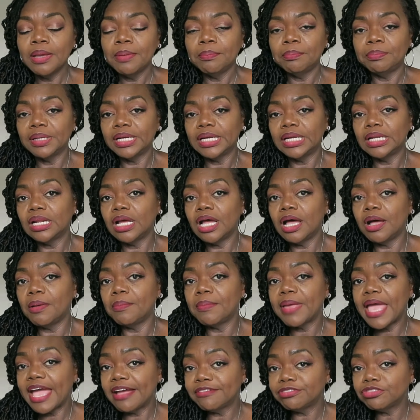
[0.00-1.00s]
But
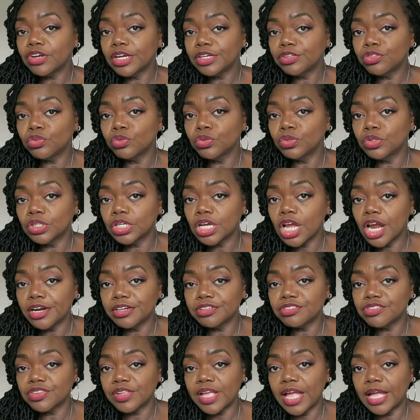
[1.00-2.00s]
after I threw the
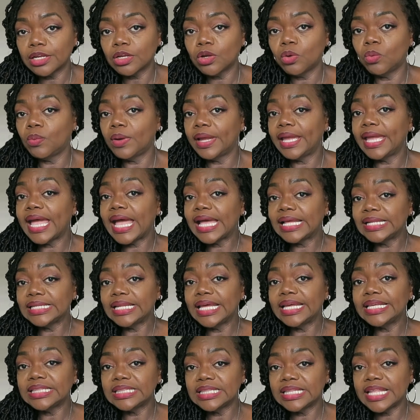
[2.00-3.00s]
cardstock away, I
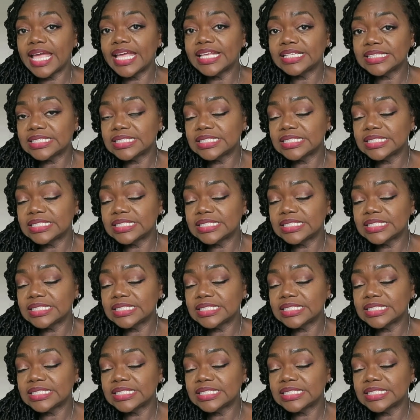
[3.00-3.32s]
let that